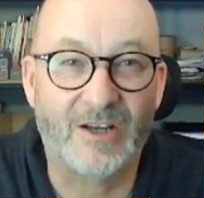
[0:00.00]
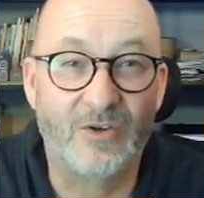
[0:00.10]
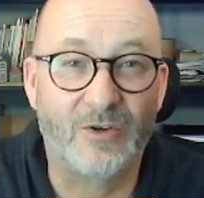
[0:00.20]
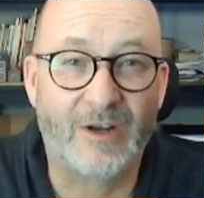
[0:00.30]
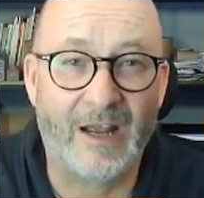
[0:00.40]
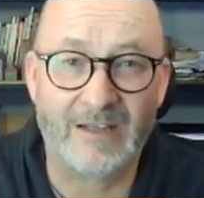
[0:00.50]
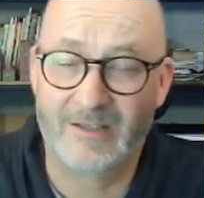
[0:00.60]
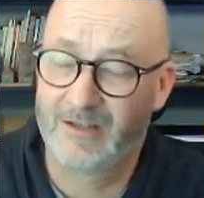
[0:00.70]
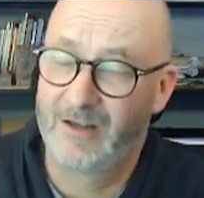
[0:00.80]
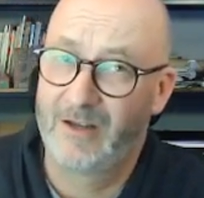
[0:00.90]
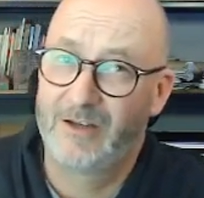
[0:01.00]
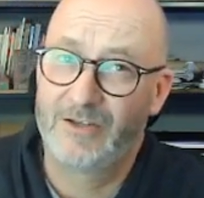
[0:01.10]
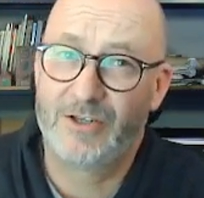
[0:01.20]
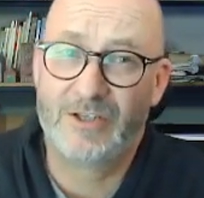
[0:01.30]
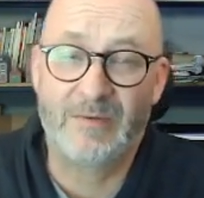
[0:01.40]
a look at
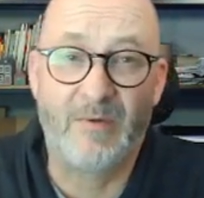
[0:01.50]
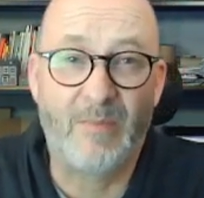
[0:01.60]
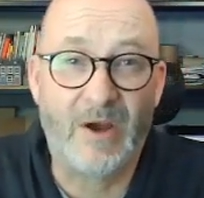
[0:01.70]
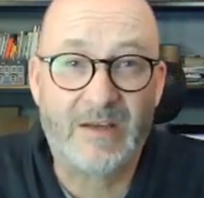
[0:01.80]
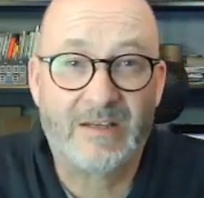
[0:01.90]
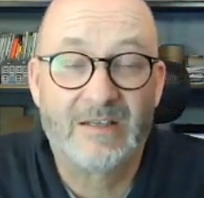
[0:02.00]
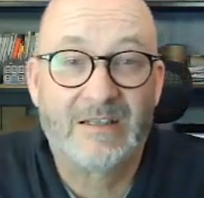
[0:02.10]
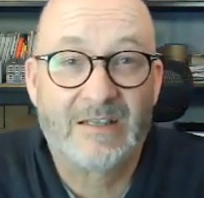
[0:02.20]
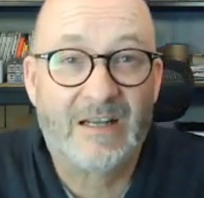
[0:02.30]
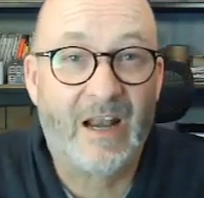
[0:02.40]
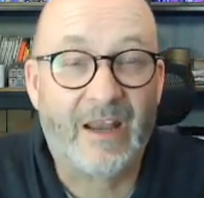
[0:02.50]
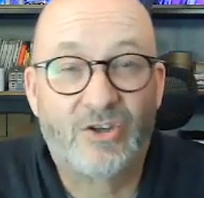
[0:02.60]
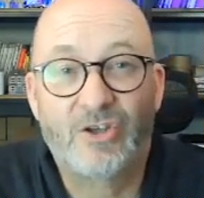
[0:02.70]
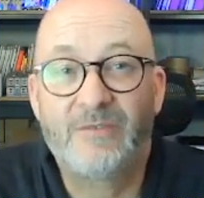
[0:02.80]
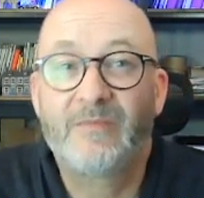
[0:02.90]
just some of my
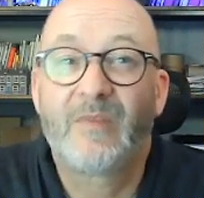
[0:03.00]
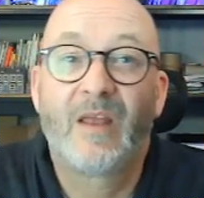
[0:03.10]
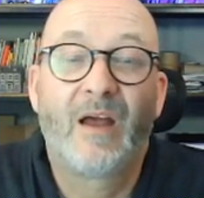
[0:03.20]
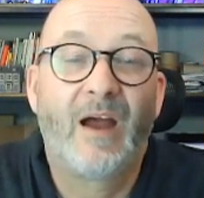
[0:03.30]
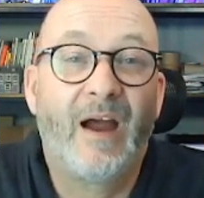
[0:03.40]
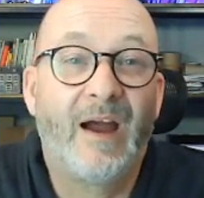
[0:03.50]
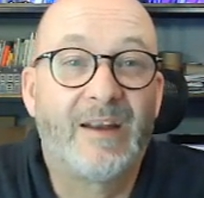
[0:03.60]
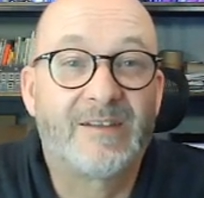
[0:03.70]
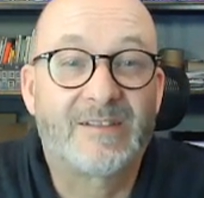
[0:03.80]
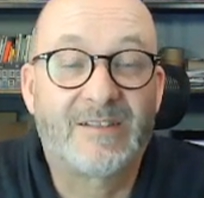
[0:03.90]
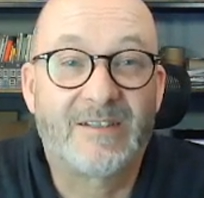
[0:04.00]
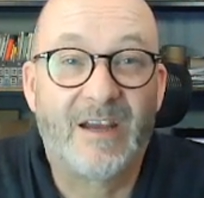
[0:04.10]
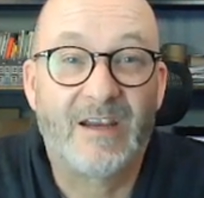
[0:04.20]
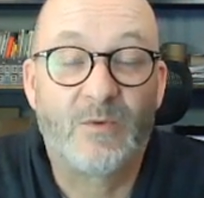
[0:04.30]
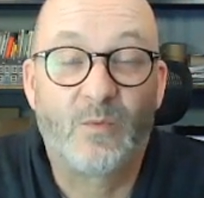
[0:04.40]
collection, and
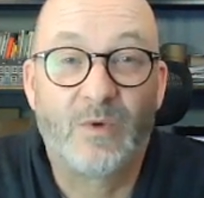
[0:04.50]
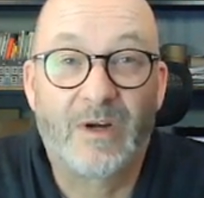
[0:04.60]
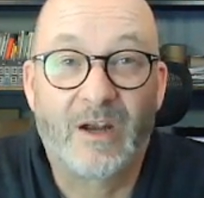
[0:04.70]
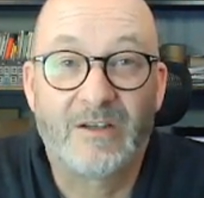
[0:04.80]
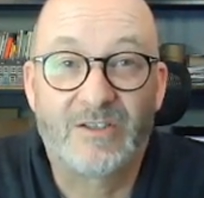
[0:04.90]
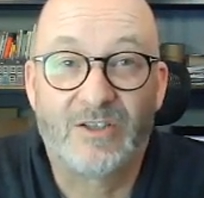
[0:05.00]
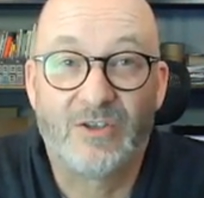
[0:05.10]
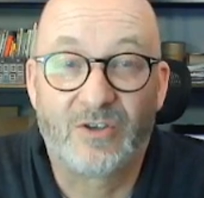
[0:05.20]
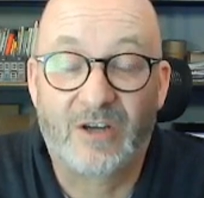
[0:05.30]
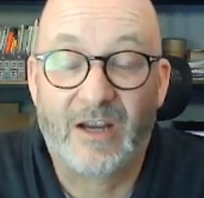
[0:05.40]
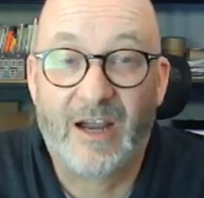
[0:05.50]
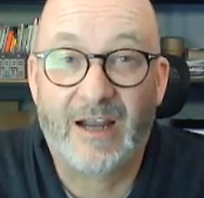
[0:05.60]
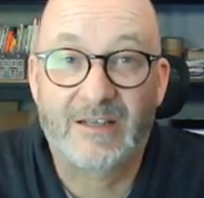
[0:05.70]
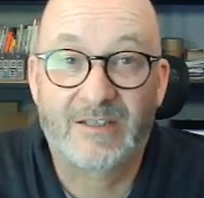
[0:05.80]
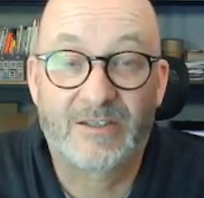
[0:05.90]
today we're going to look
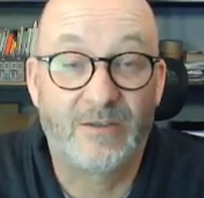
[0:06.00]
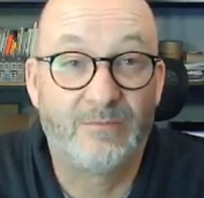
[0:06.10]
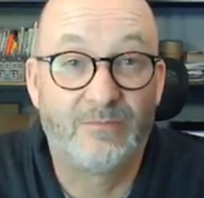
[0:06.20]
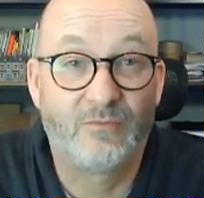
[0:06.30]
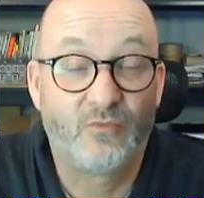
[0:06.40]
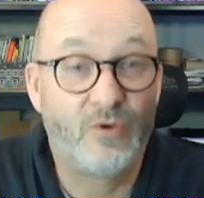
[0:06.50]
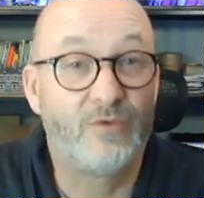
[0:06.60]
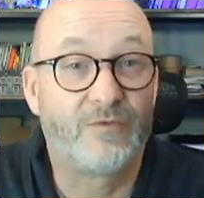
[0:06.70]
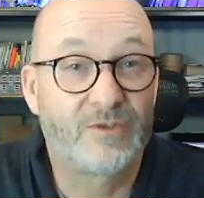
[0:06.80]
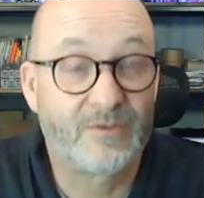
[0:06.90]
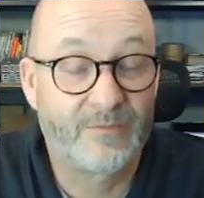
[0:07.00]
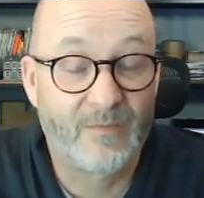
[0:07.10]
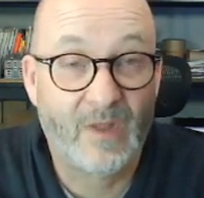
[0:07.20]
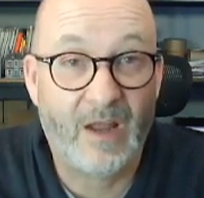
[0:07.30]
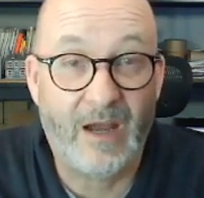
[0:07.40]
at some roofs,
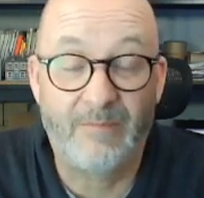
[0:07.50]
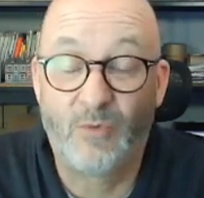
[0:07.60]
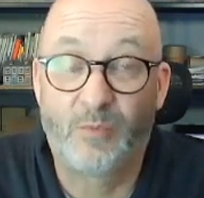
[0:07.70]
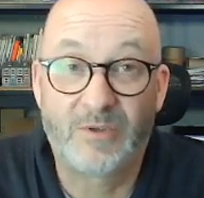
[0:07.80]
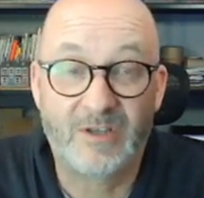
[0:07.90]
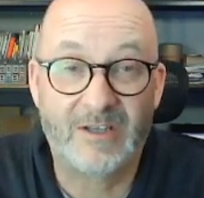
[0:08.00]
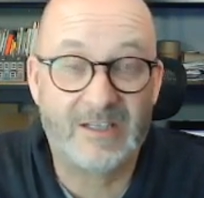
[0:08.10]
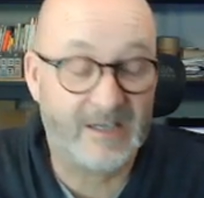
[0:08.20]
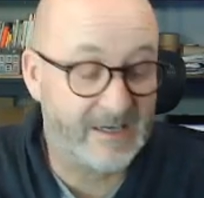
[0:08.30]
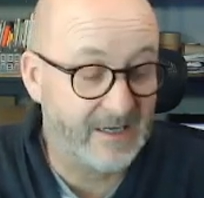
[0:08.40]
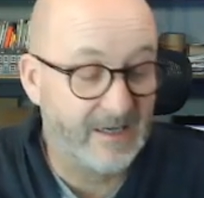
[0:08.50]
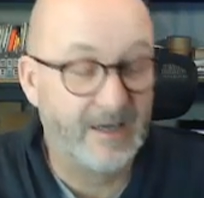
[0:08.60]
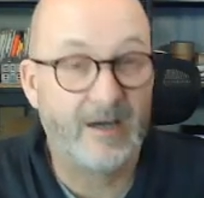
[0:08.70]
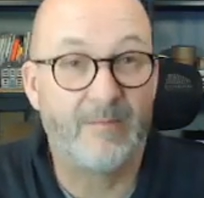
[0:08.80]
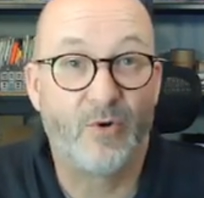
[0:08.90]
and more precisely
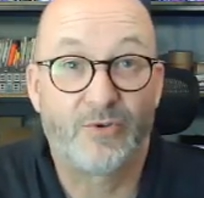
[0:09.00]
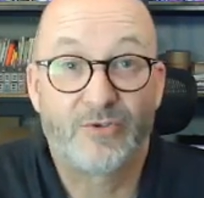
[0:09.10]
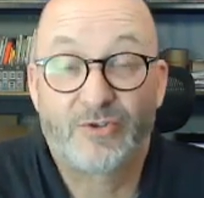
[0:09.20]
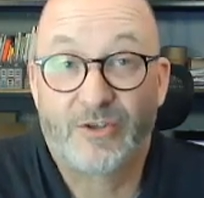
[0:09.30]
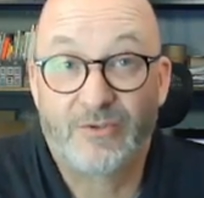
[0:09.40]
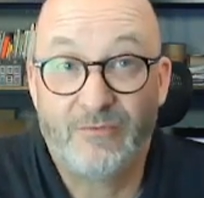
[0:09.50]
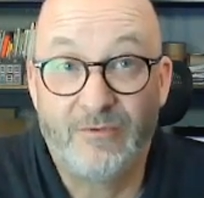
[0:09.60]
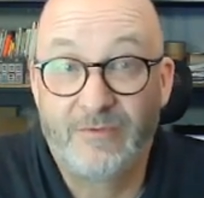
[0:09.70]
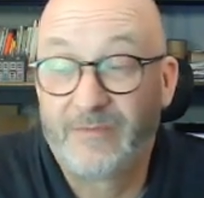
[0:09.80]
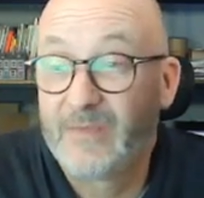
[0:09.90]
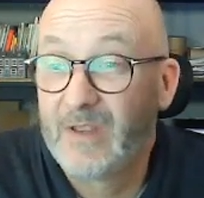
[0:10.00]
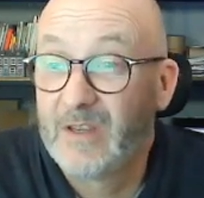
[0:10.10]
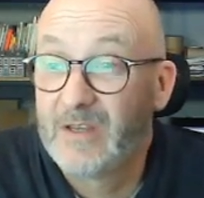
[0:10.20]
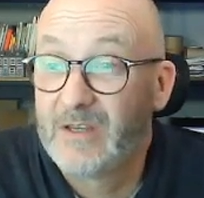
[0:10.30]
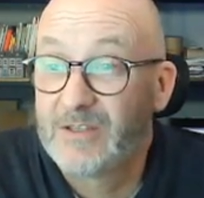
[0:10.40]
a modern truss roof.
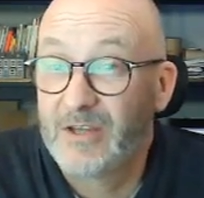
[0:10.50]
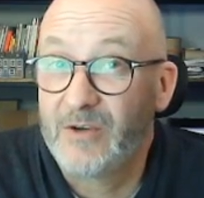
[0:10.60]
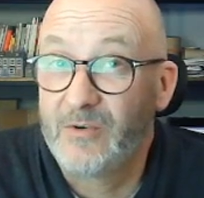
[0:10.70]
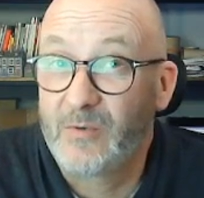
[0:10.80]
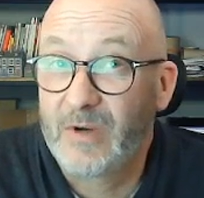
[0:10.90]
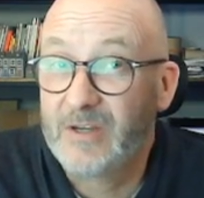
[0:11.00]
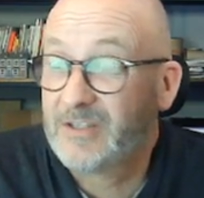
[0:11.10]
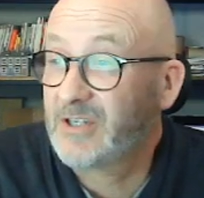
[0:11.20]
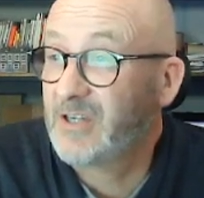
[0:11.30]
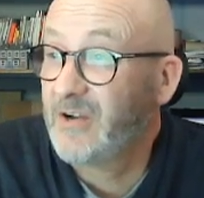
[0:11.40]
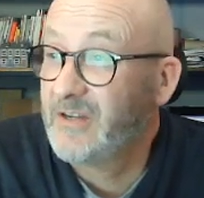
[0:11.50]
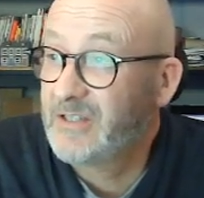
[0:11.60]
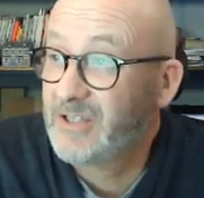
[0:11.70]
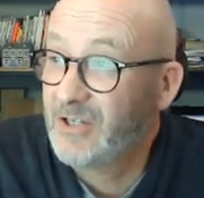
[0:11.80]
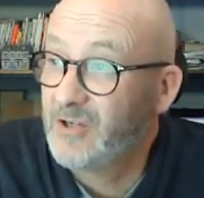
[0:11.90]
So we're going to go
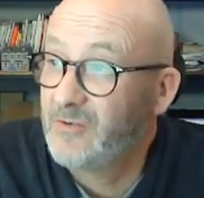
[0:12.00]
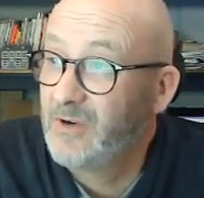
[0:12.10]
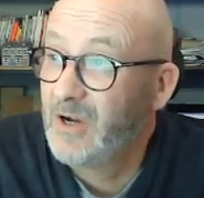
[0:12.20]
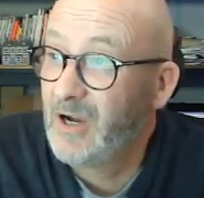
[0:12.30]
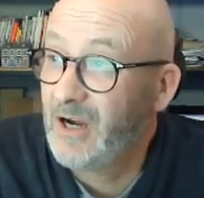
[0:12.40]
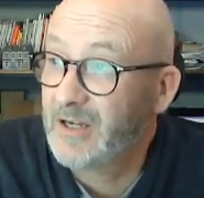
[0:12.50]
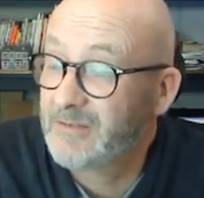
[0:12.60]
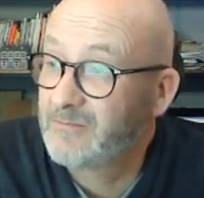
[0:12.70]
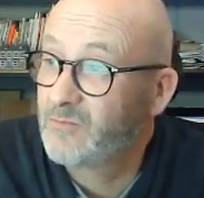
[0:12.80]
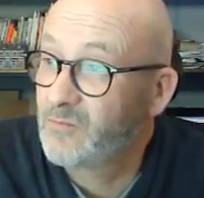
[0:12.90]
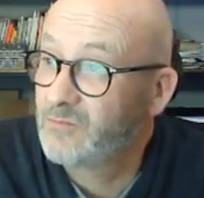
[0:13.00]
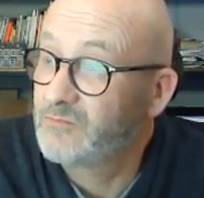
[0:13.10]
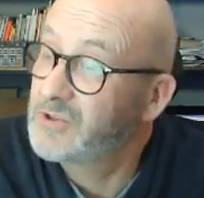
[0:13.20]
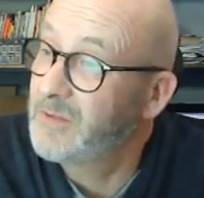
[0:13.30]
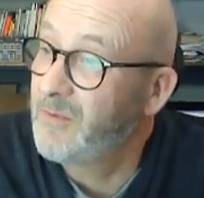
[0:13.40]
into
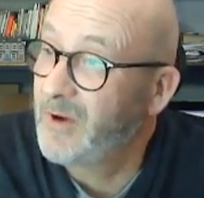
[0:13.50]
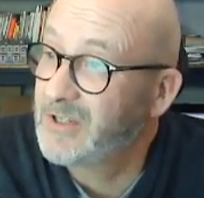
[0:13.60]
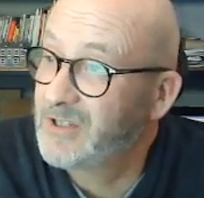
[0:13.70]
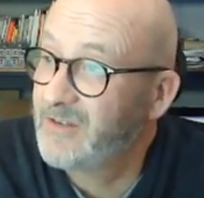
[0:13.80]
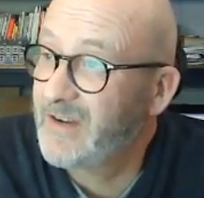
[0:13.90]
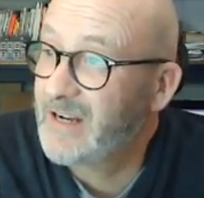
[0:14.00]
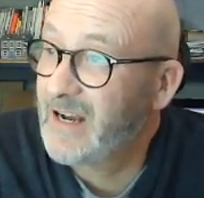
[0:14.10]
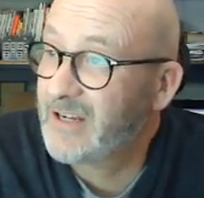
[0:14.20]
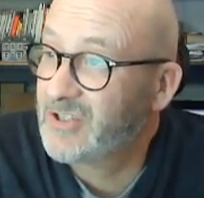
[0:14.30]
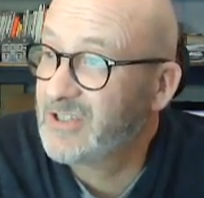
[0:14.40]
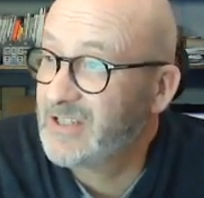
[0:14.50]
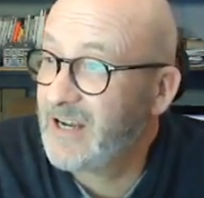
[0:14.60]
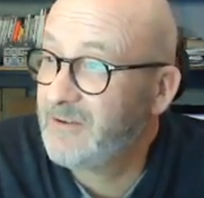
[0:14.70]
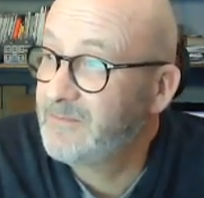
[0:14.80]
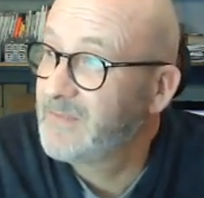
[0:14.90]
some of my survey collections now,